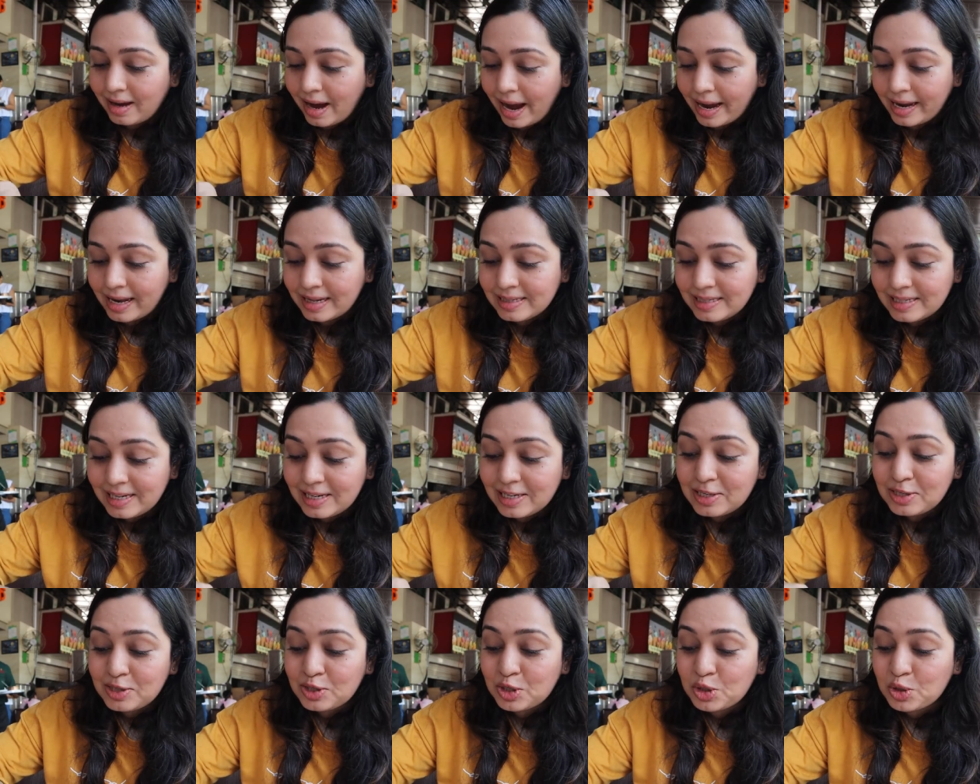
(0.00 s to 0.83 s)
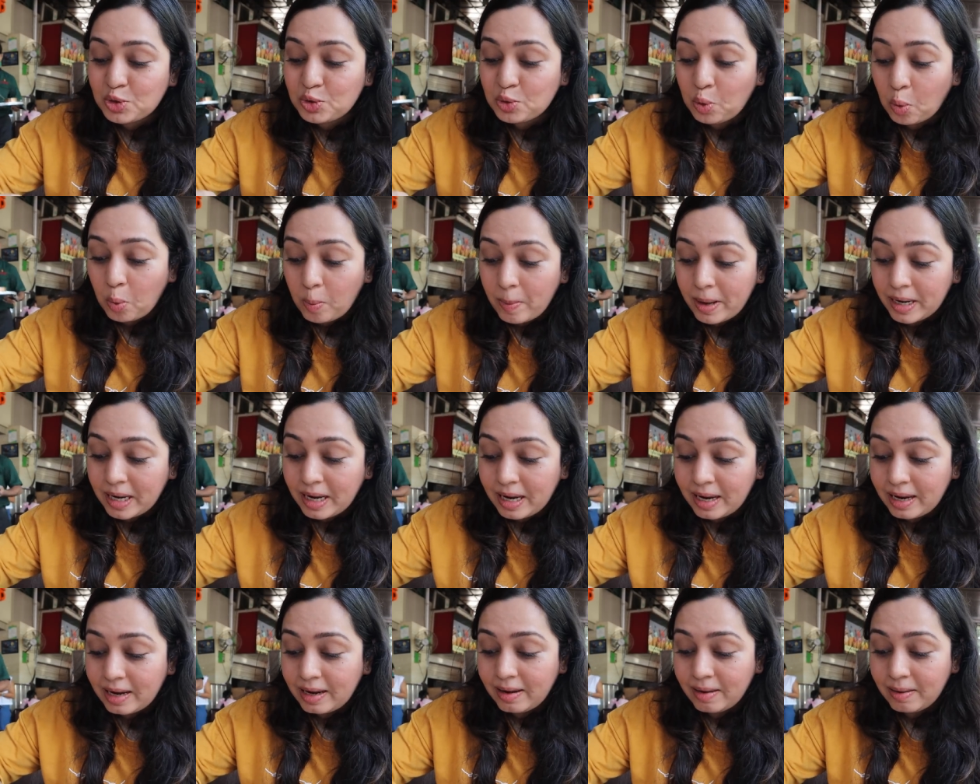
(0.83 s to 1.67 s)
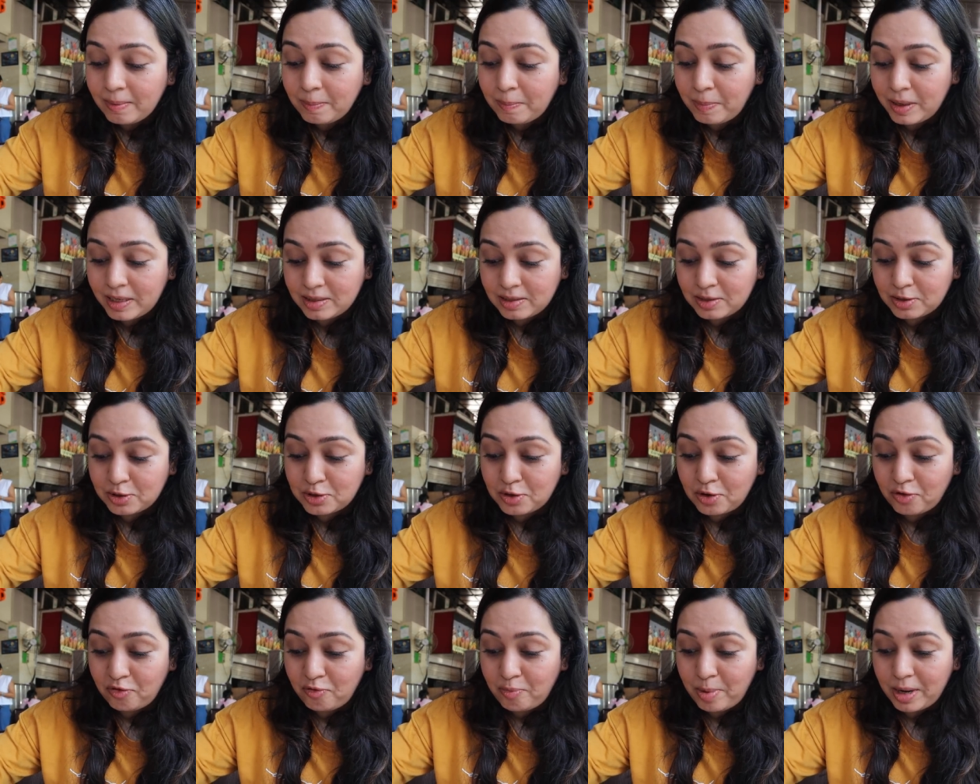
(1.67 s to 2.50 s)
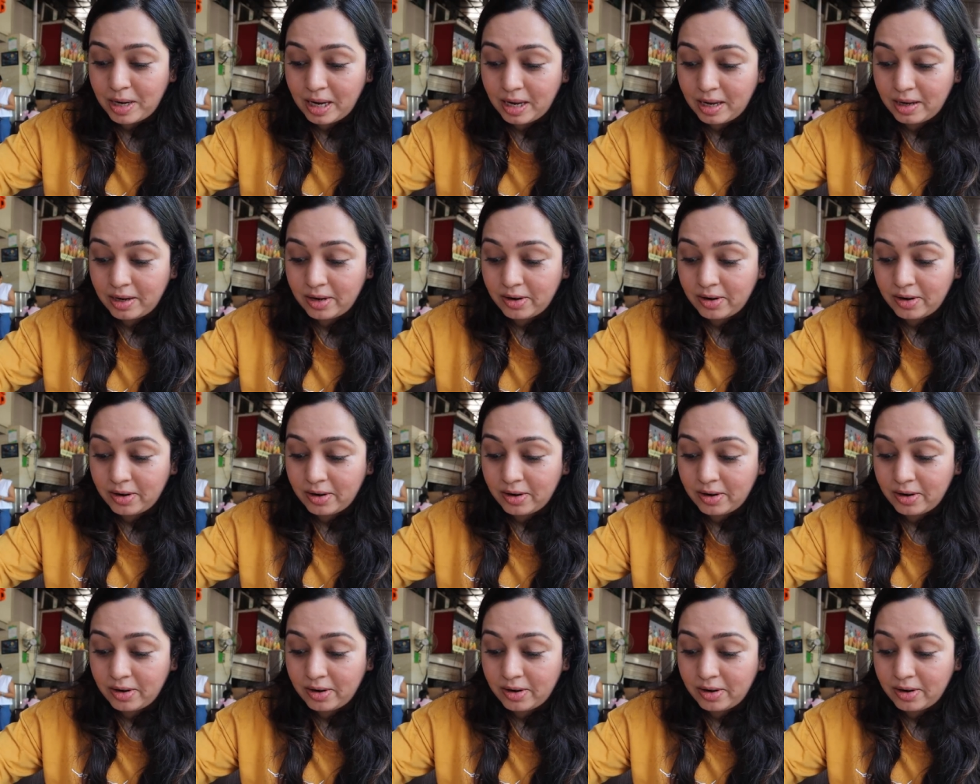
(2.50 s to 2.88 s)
I can see so many pieces of paneer